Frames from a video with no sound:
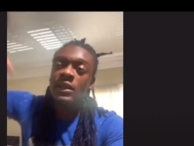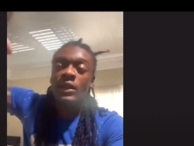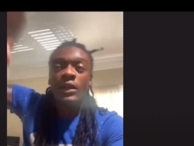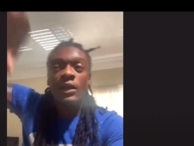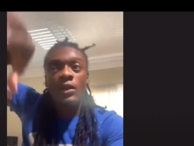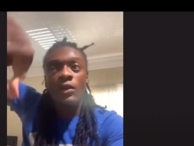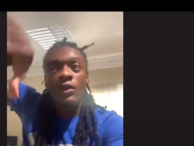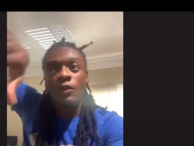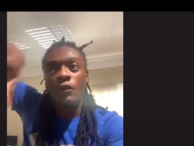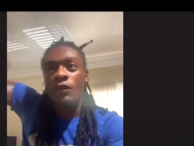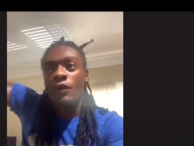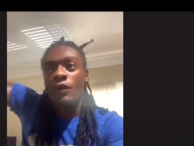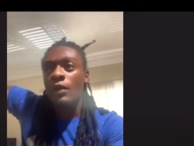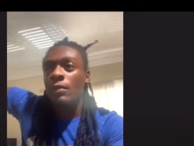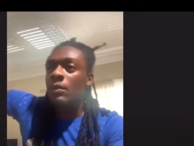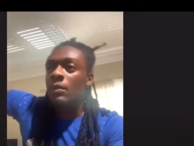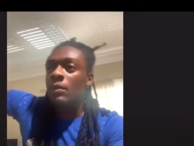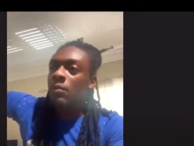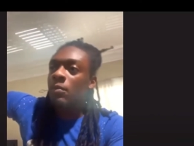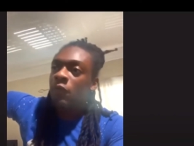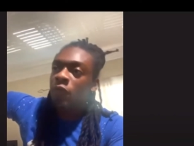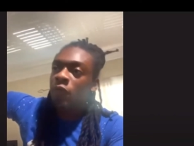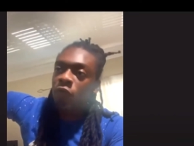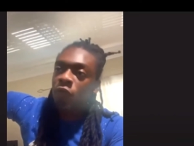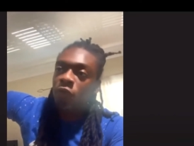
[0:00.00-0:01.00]
you feel me,
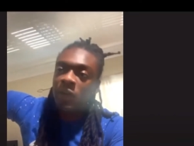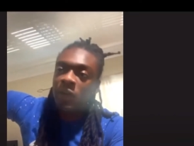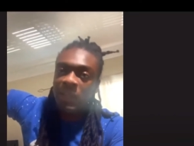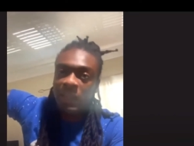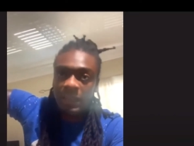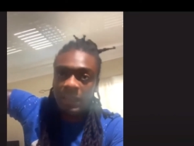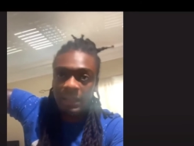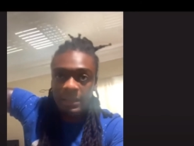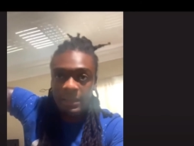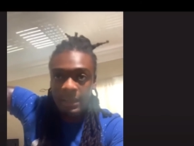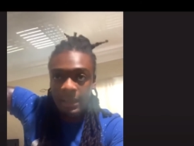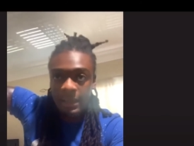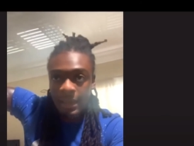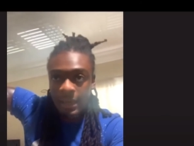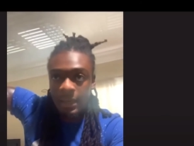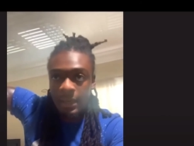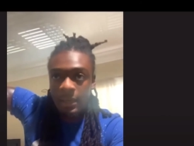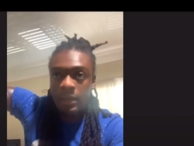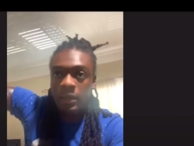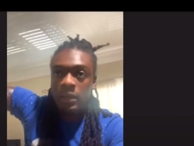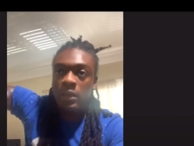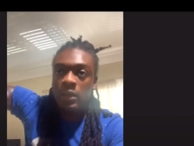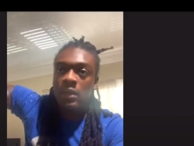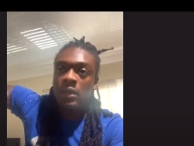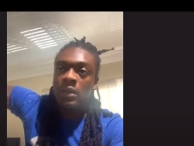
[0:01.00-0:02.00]
before I get to their
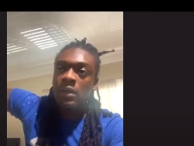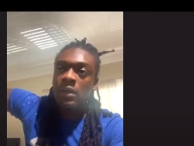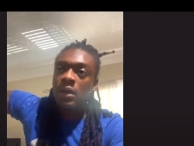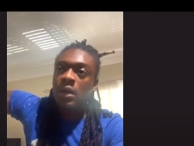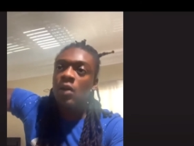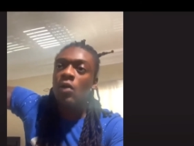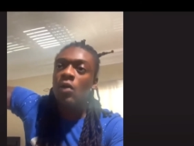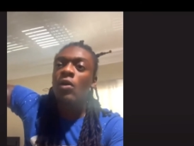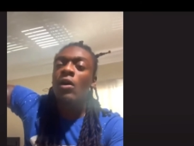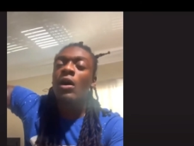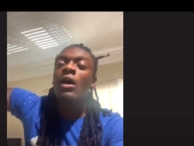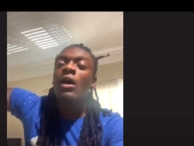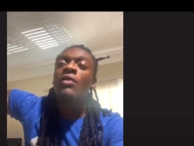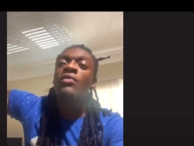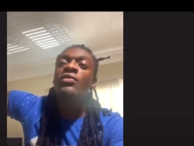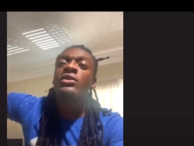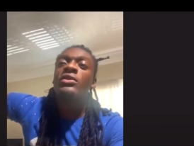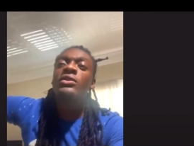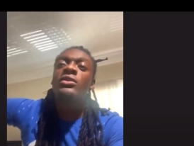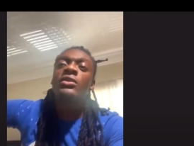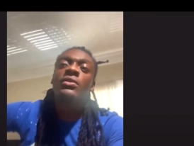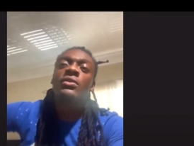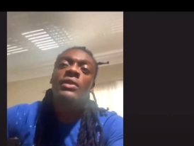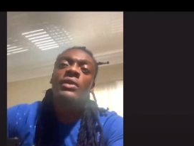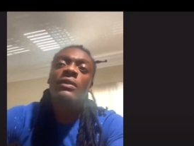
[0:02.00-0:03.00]
own office
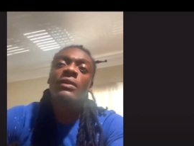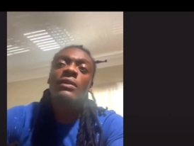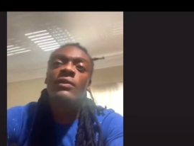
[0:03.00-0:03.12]
or whatever.